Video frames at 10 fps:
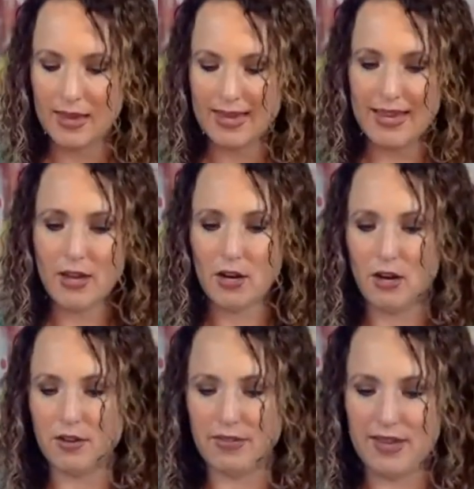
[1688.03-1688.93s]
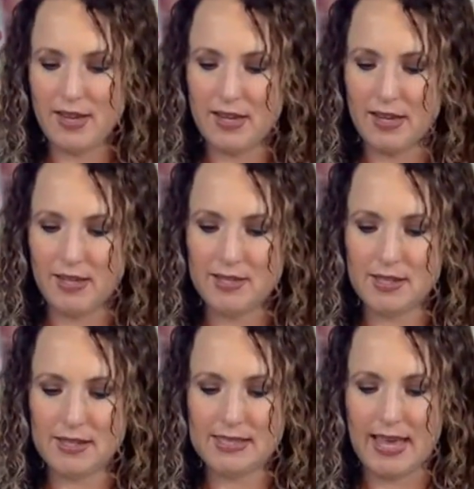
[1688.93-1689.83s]
Here,
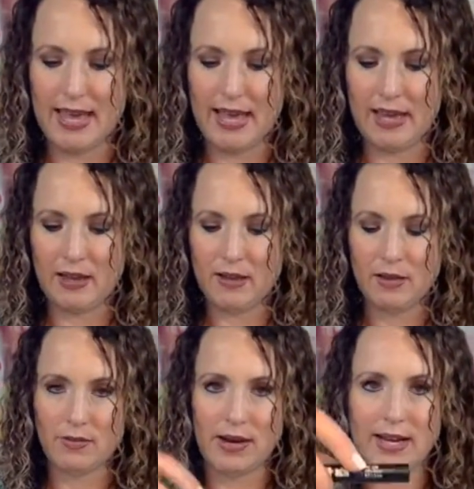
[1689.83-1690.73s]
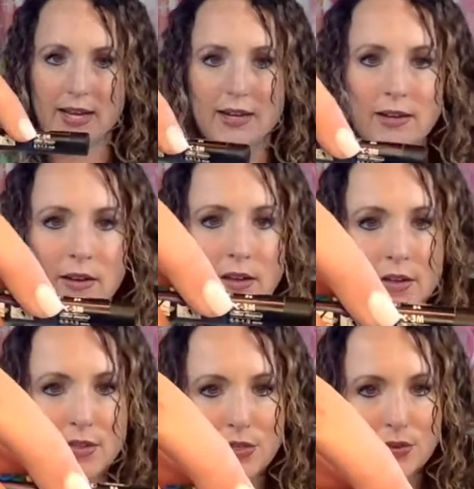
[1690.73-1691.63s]
these say right here
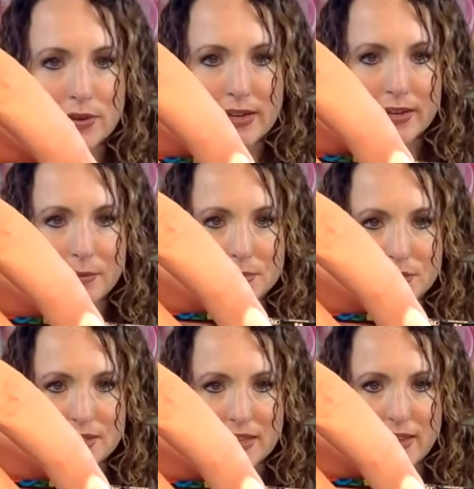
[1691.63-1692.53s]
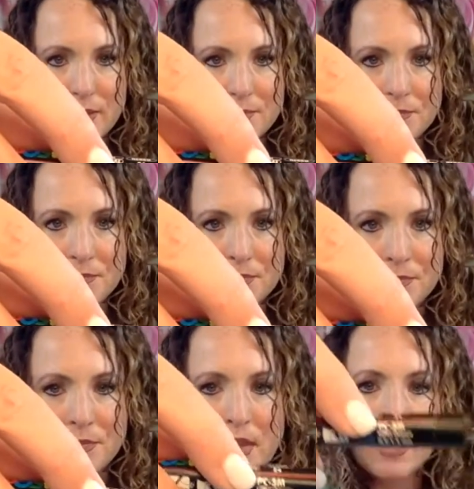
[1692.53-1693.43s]
3M. Do you see that?
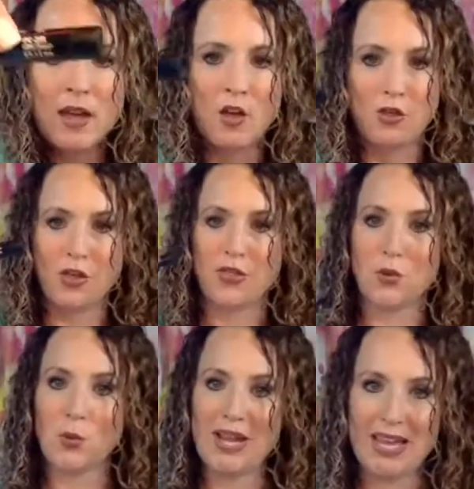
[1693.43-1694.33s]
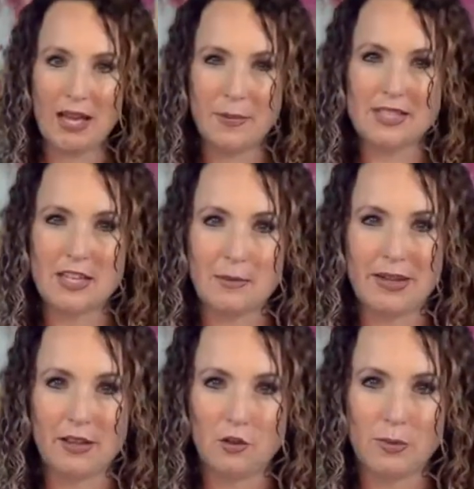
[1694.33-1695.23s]
The 3M is going to be
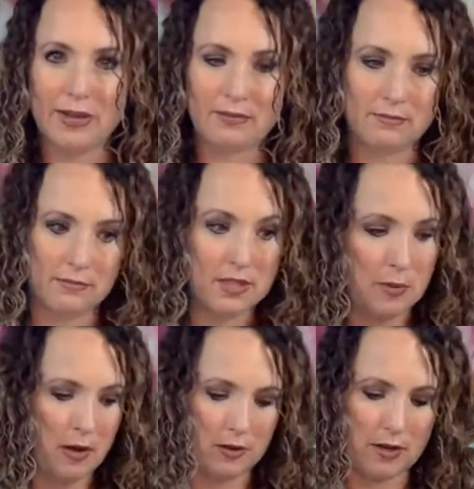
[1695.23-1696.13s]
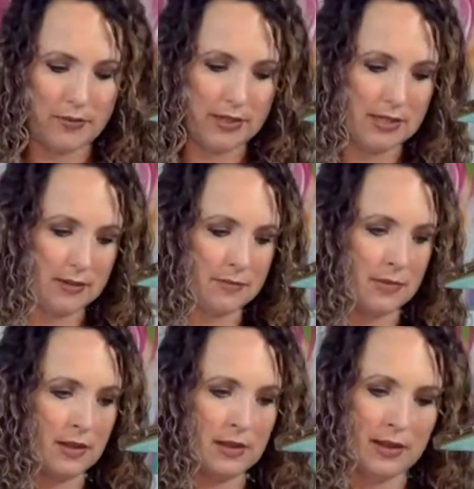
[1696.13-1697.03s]
a little bit smaller, obviously.
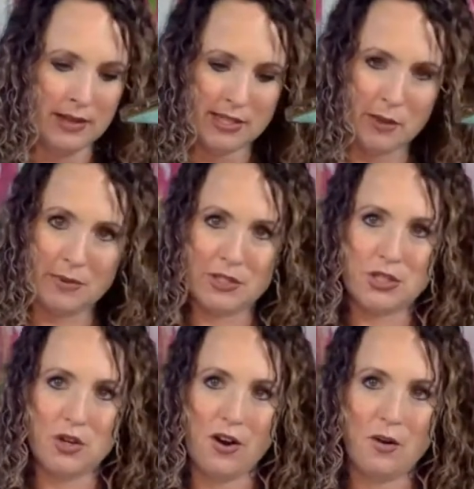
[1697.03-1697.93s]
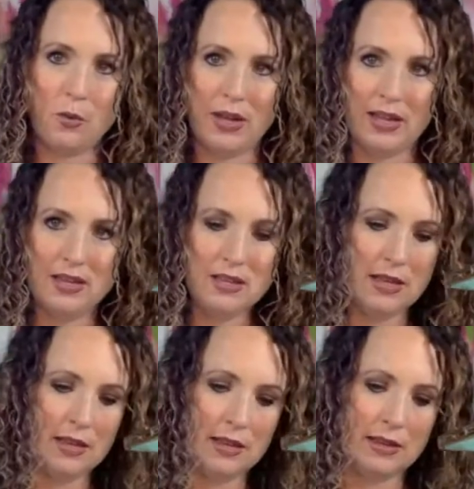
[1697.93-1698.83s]
So I'm going to start with
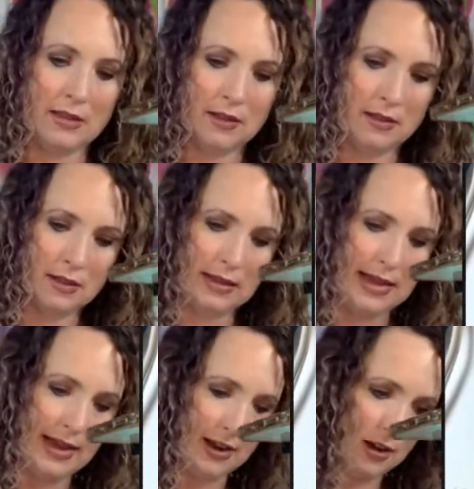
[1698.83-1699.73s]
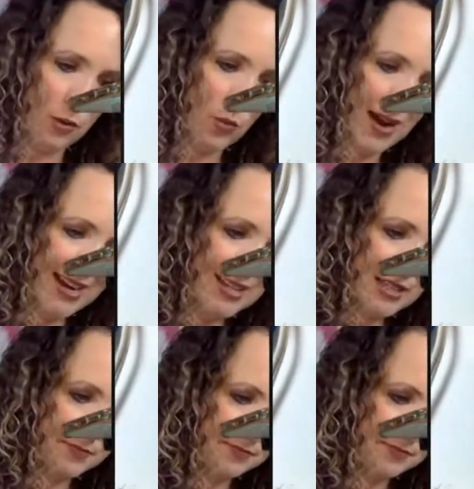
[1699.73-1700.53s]
our white,